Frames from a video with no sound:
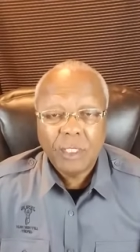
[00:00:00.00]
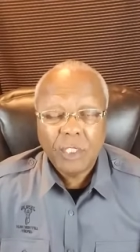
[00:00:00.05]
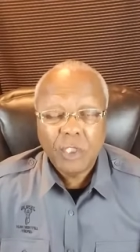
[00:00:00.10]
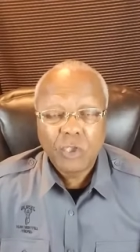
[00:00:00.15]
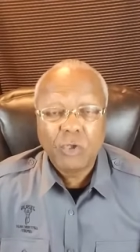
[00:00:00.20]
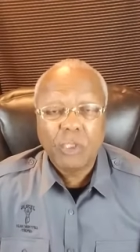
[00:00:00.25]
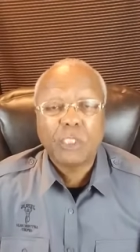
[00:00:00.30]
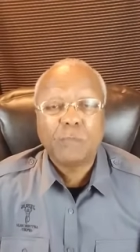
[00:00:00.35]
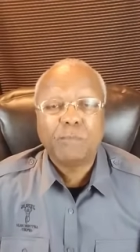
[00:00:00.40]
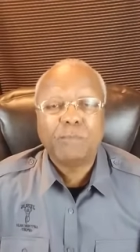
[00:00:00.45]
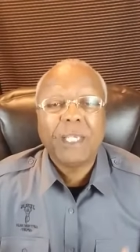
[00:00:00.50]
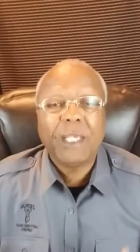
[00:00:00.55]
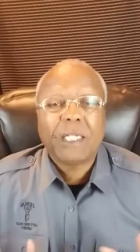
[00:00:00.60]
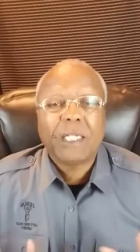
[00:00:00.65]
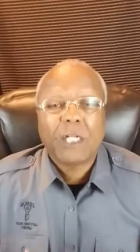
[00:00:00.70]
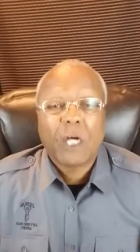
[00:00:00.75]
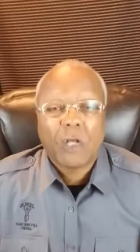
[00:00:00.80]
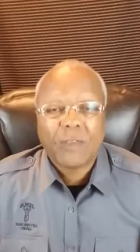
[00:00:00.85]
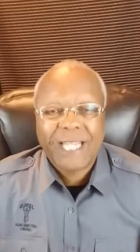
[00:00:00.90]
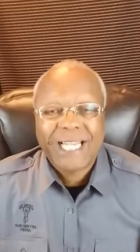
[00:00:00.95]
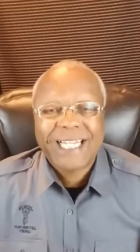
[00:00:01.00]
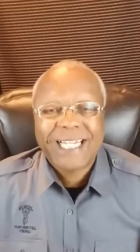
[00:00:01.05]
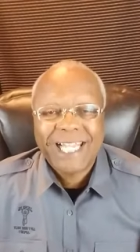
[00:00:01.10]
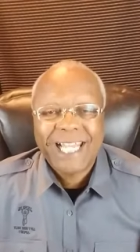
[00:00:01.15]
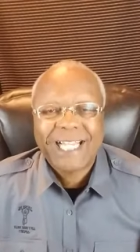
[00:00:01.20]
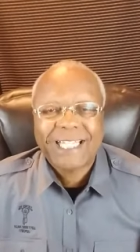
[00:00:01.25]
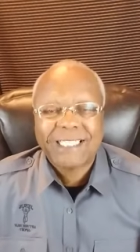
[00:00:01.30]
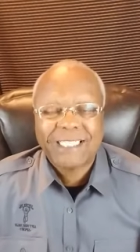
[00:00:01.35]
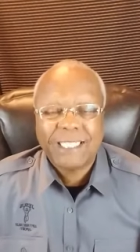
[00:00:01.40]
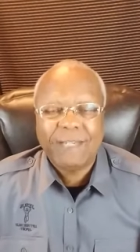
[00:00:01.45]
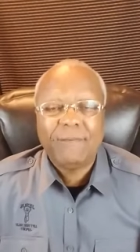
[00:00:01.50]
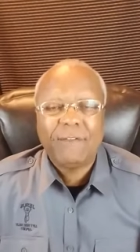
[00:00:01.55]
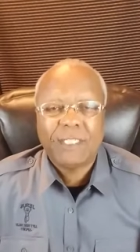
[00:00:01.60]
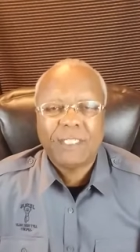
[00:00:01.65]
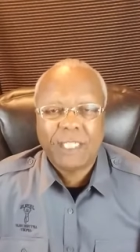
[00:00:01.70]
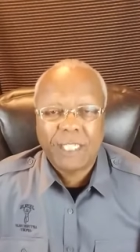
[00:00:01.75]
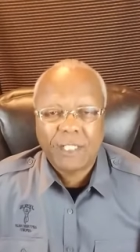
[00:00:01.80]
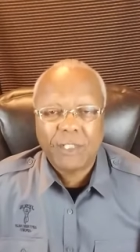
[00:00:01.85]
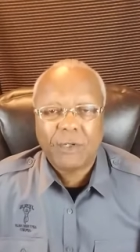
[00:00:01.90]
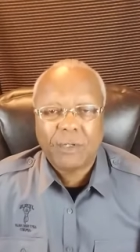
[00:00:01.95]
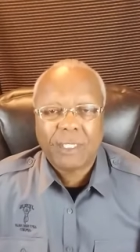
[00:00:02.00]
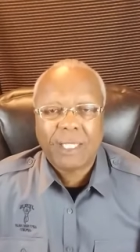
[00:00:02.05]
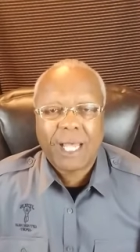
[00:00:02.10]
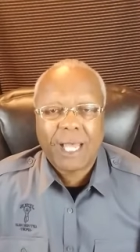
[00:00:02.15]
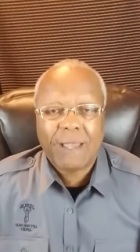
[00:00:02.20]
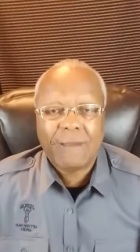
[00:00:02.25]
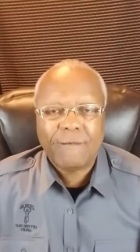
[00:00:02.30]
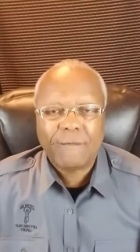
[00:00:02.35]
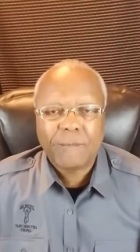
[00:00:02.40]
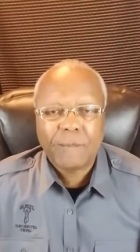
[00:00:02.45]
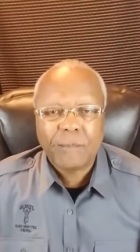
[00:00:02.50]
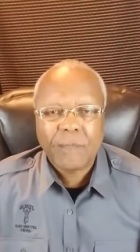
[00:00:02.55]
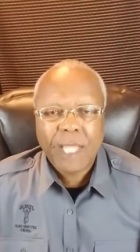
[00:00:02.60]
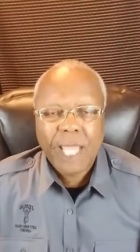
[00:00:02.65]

You're speaking all that negativity in your life